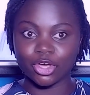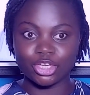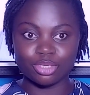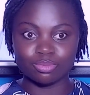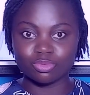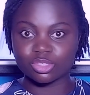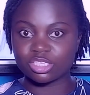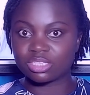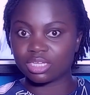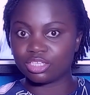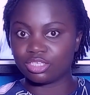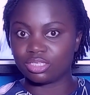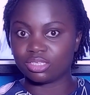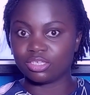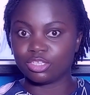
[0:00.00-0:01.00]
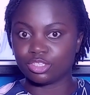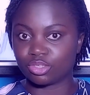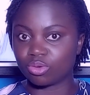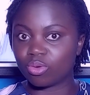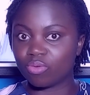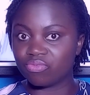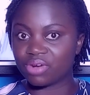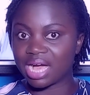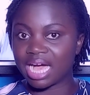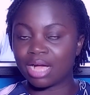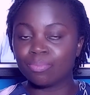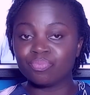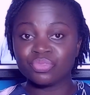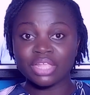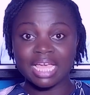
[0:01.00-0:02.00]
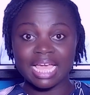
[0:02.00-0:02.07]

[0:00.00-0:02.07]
honeymoon stage is over